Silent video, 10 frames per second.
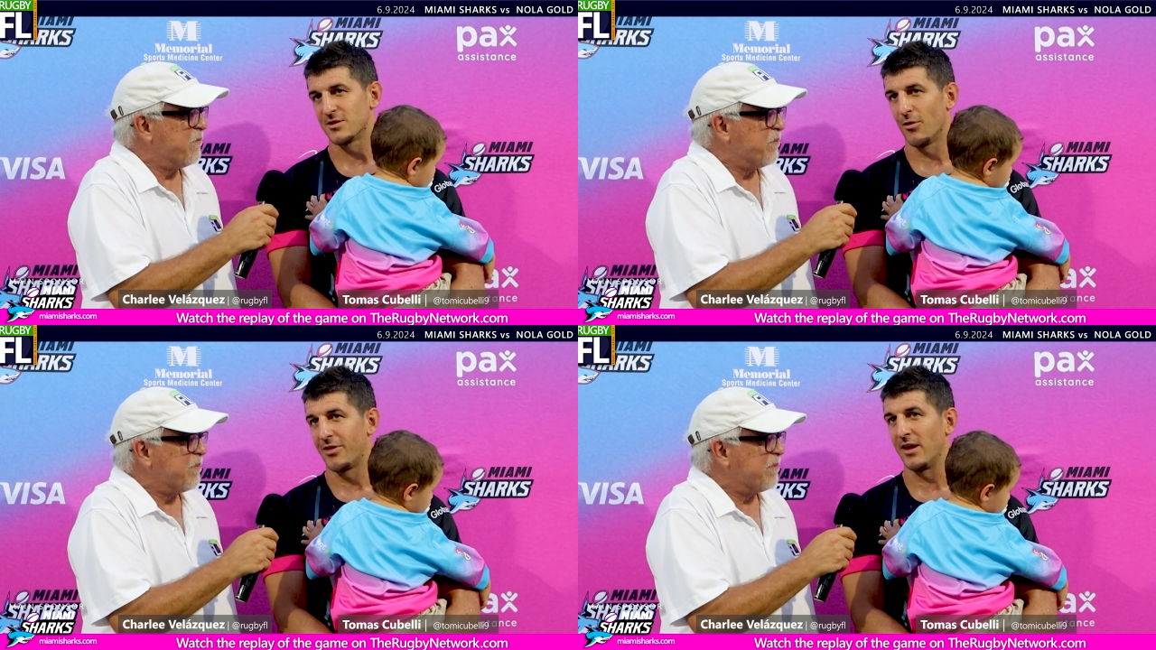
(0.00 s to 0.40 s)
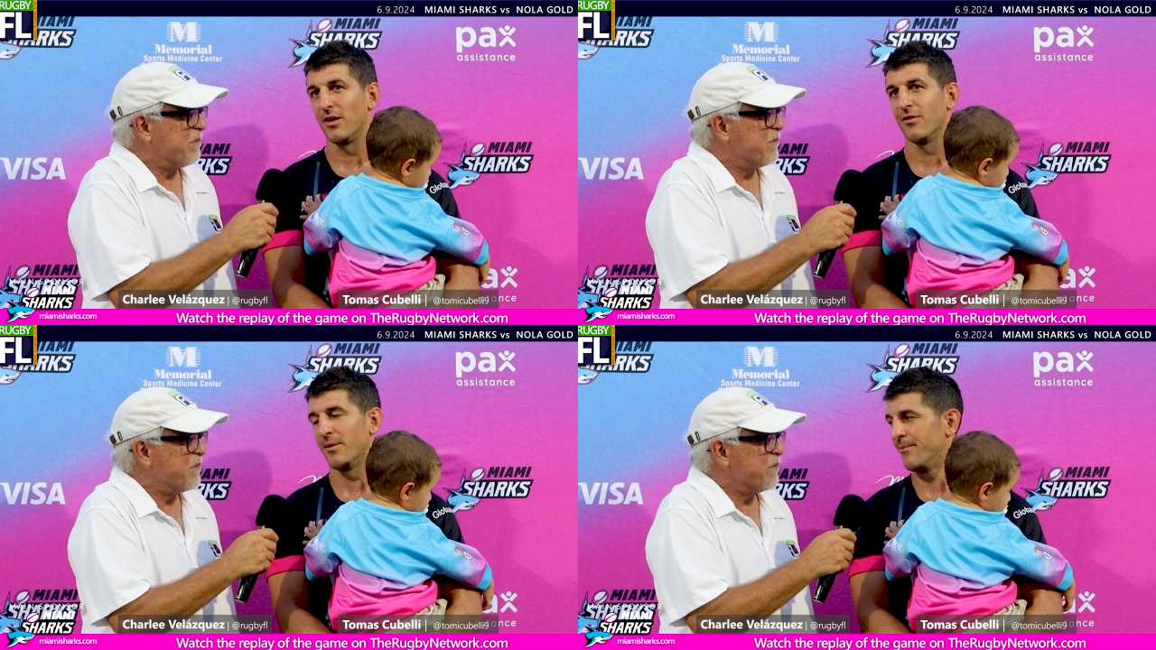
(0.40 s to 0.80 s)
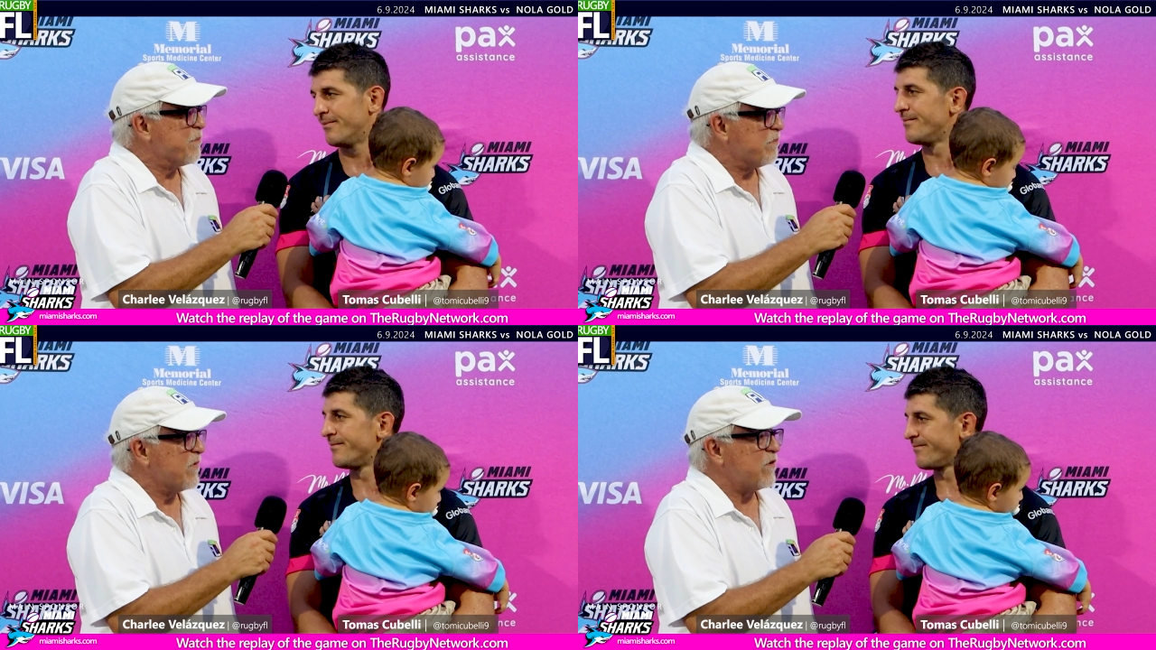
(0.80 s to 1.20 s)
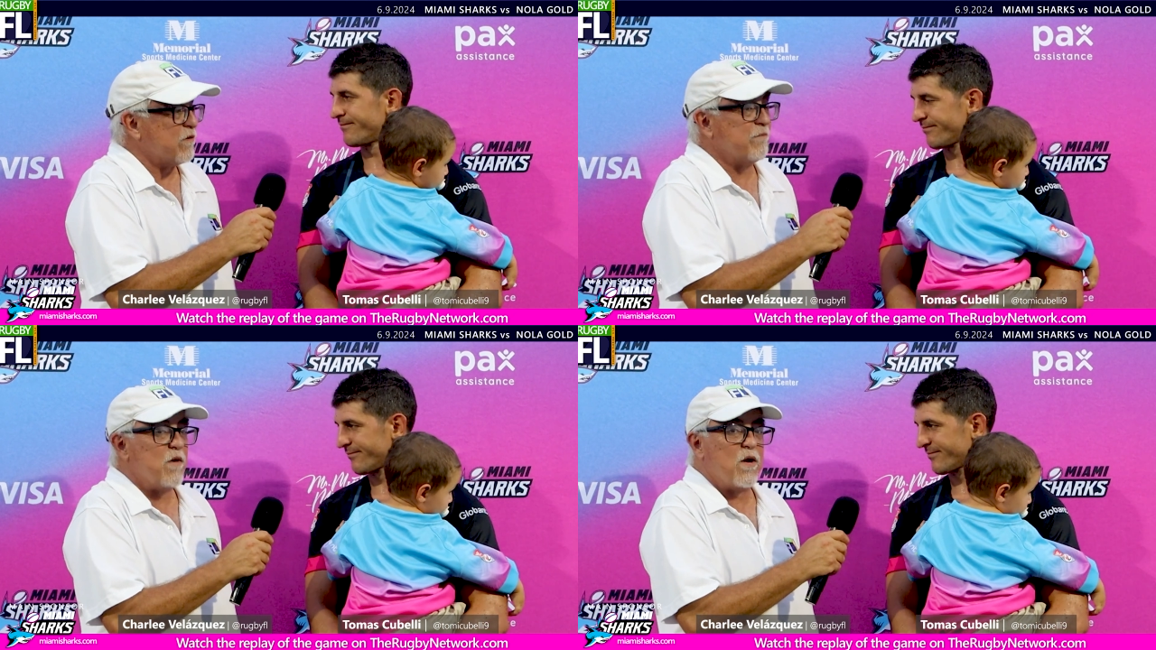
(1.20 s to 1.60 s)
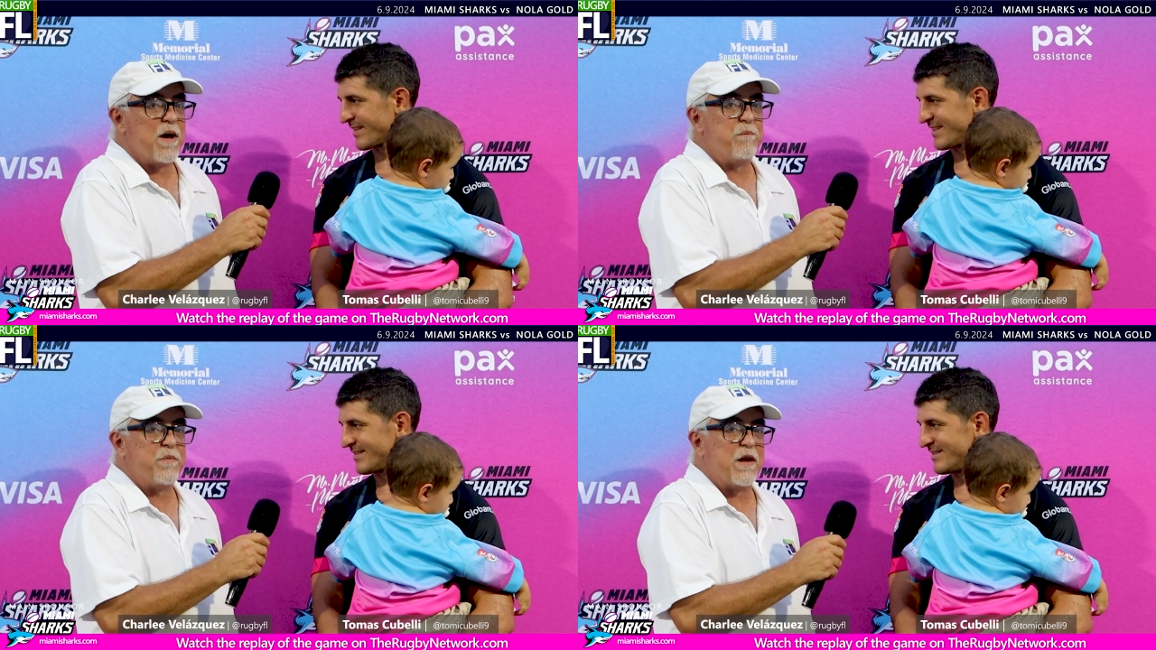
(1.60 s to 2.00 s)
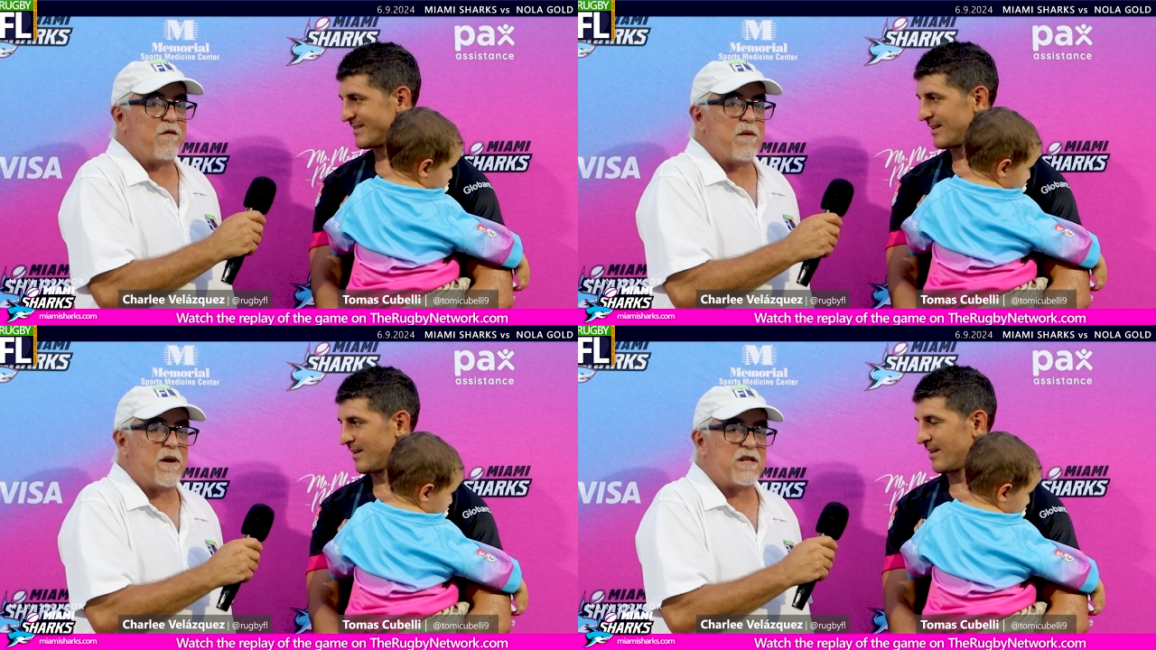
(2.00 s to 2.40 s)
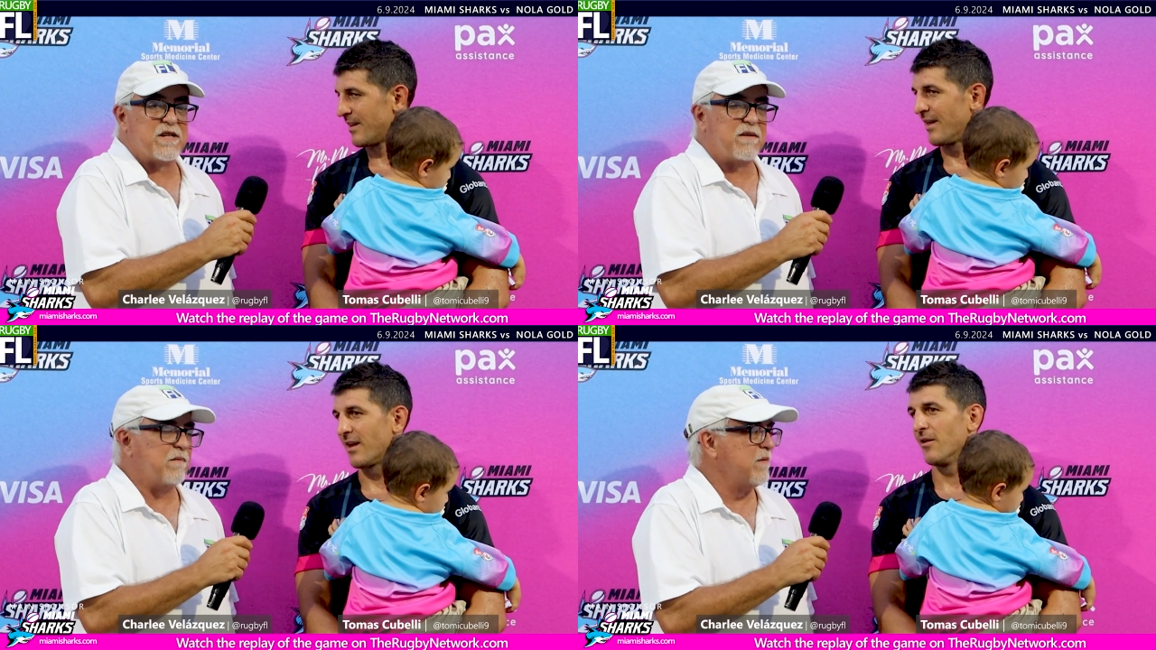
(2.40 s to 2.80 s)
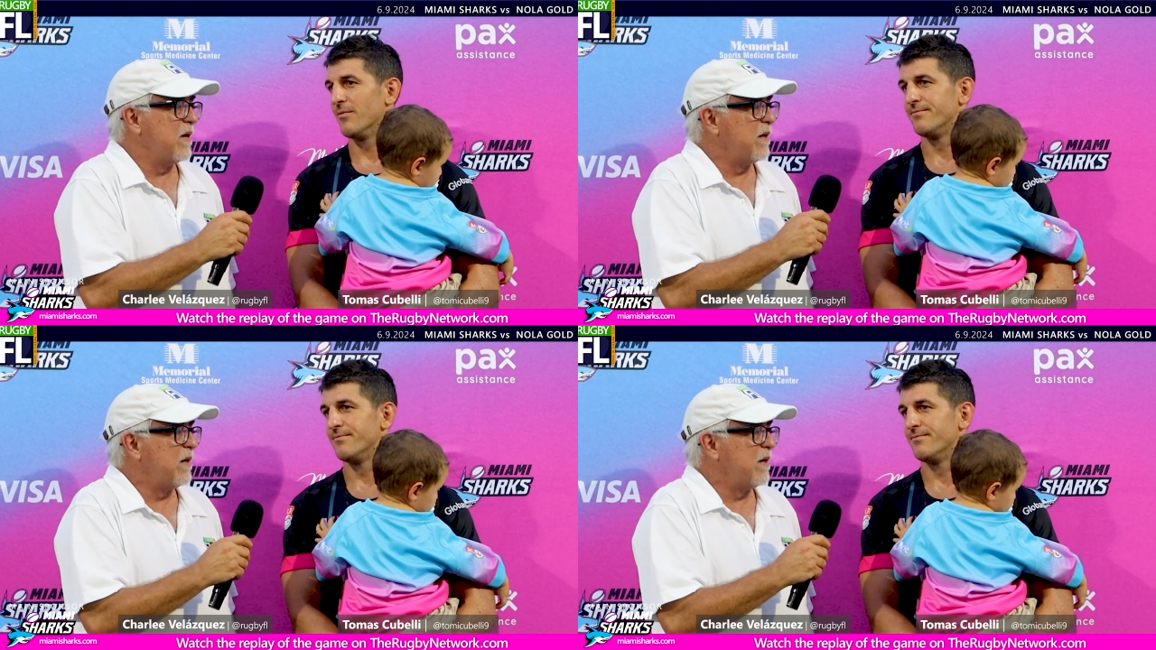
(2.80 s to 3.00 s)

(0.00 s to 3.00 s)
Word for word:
Speaker 1: So thank you for them. Okay, thank you very much. Thank you.